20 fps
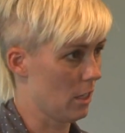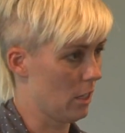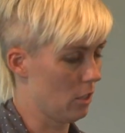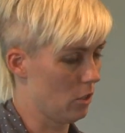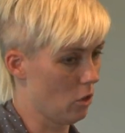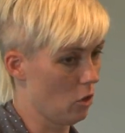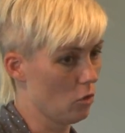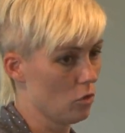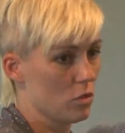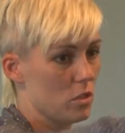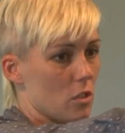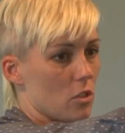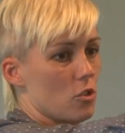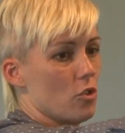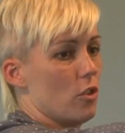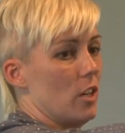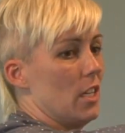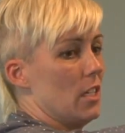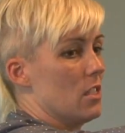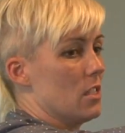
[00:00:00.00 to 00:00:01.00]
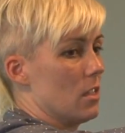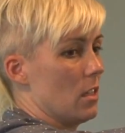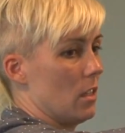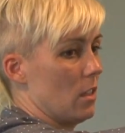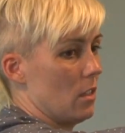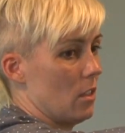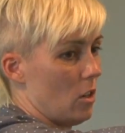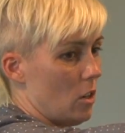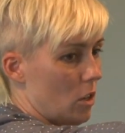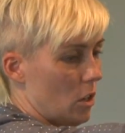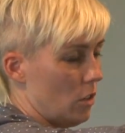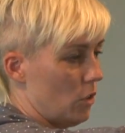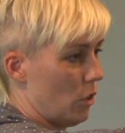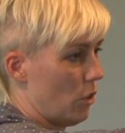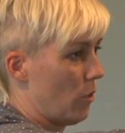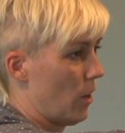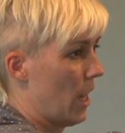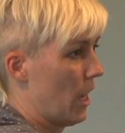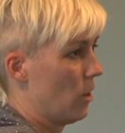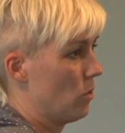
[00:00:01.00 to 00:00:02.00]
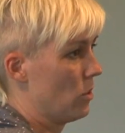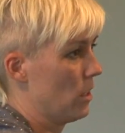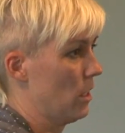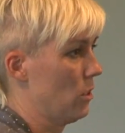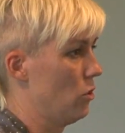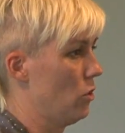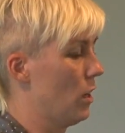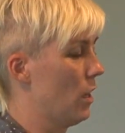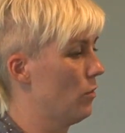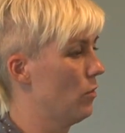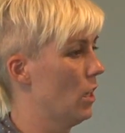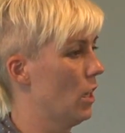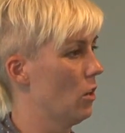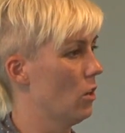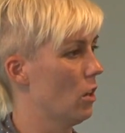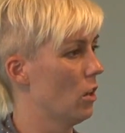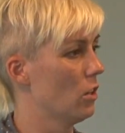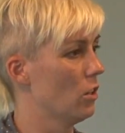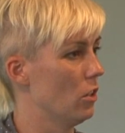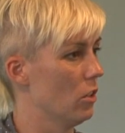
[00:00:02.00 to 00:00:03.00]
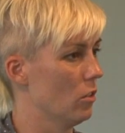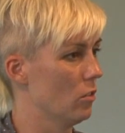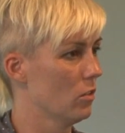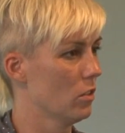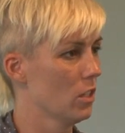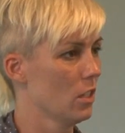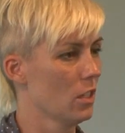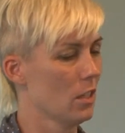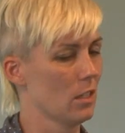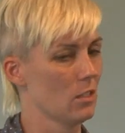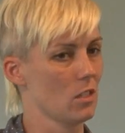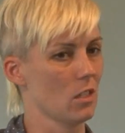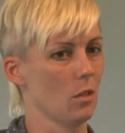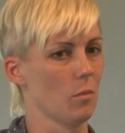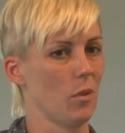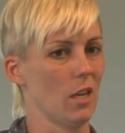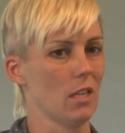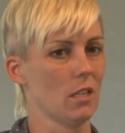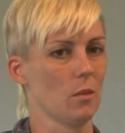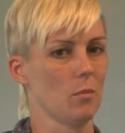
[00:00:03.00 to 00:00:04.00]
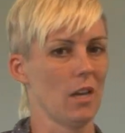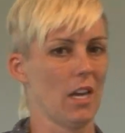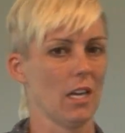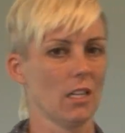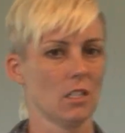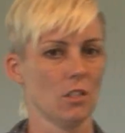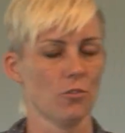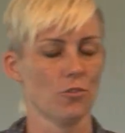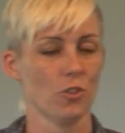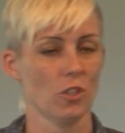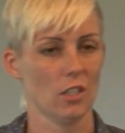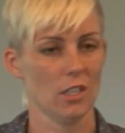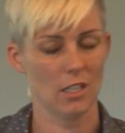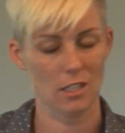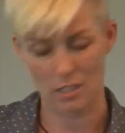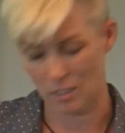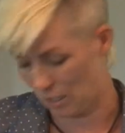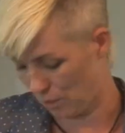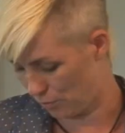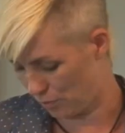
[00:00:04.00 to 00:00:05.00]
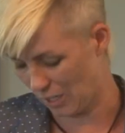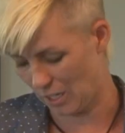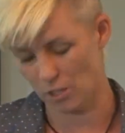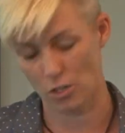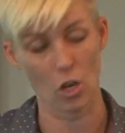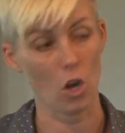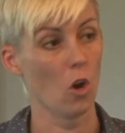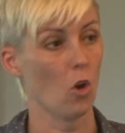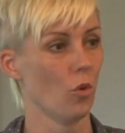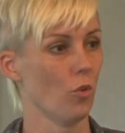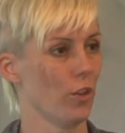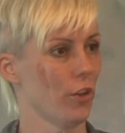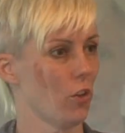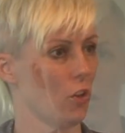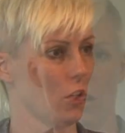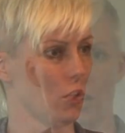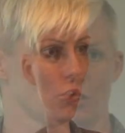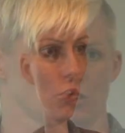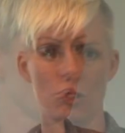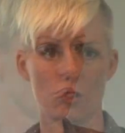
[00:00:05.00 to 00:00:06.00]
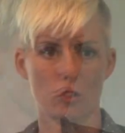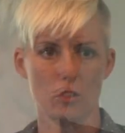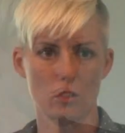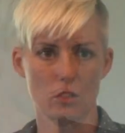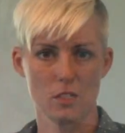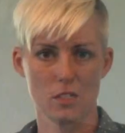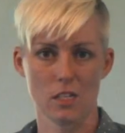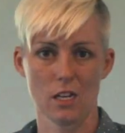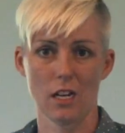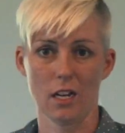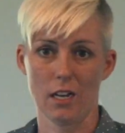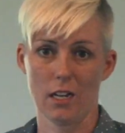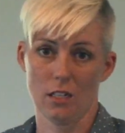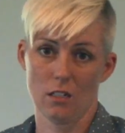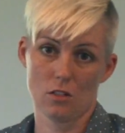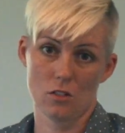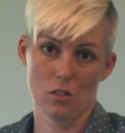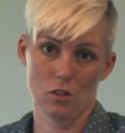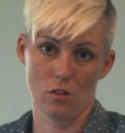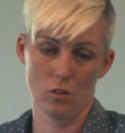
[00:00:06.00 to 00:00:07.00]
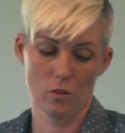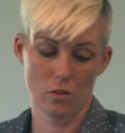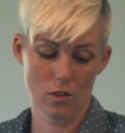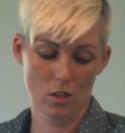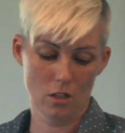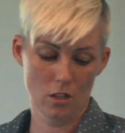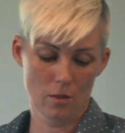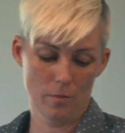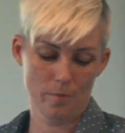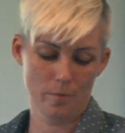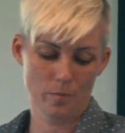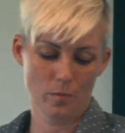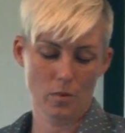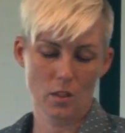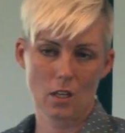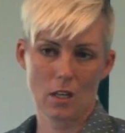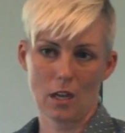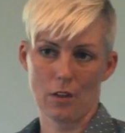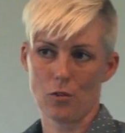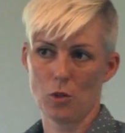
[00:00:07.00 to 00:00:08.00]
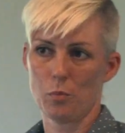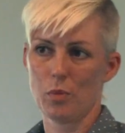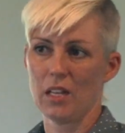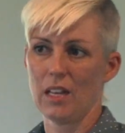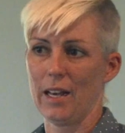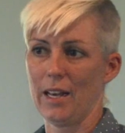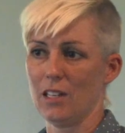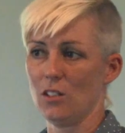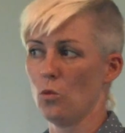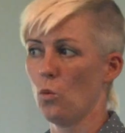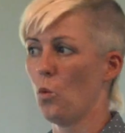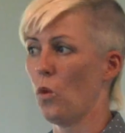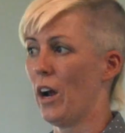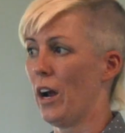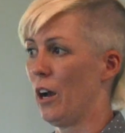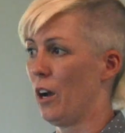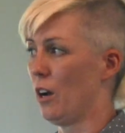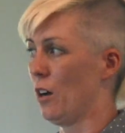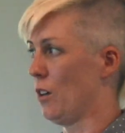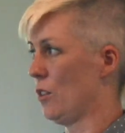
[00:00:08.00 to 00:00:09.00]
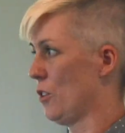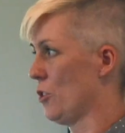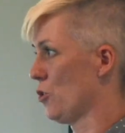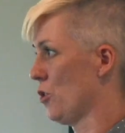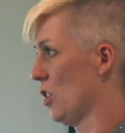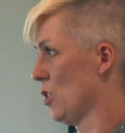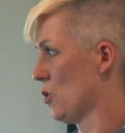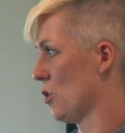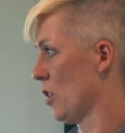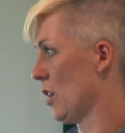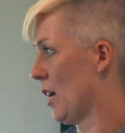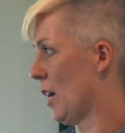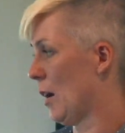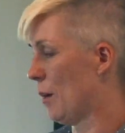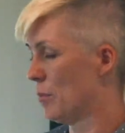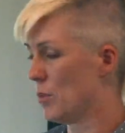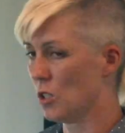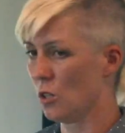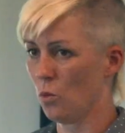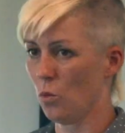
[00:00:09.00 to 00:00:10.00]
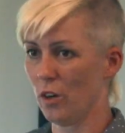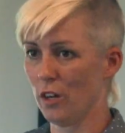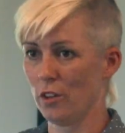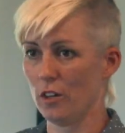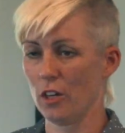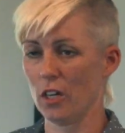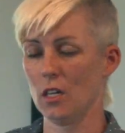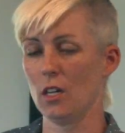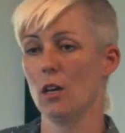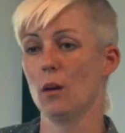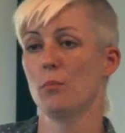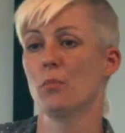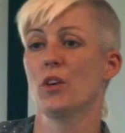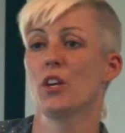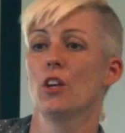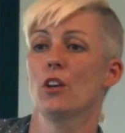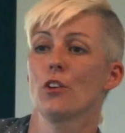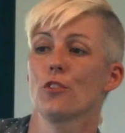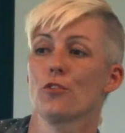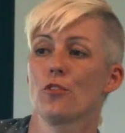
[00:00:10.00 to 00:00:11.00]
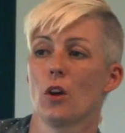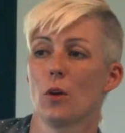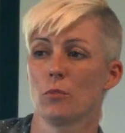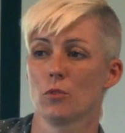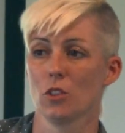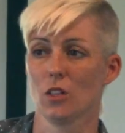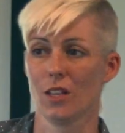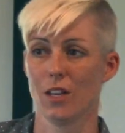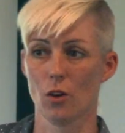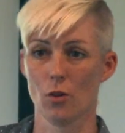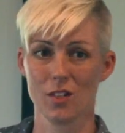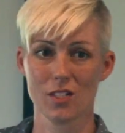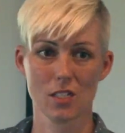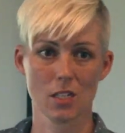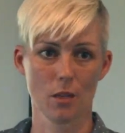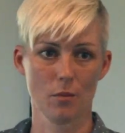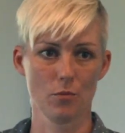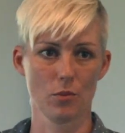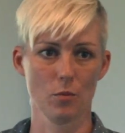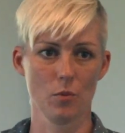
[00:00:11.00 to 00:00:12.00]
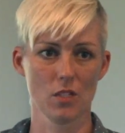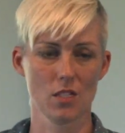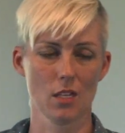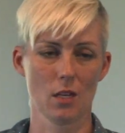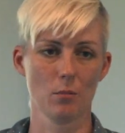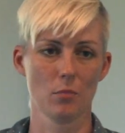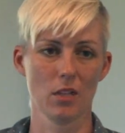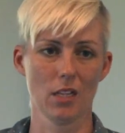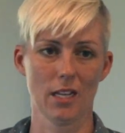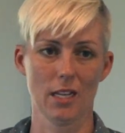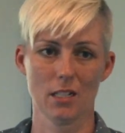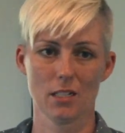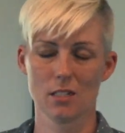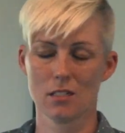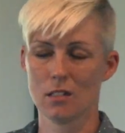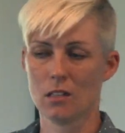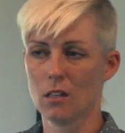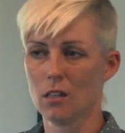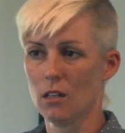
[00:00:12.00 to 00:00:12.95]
knows the treats that are on the ground and you have none on you, it's going to make them act differently than if they know they're on your side. So have you planned where the treats are kept, where they're going to appear from? Do they always come from the same place?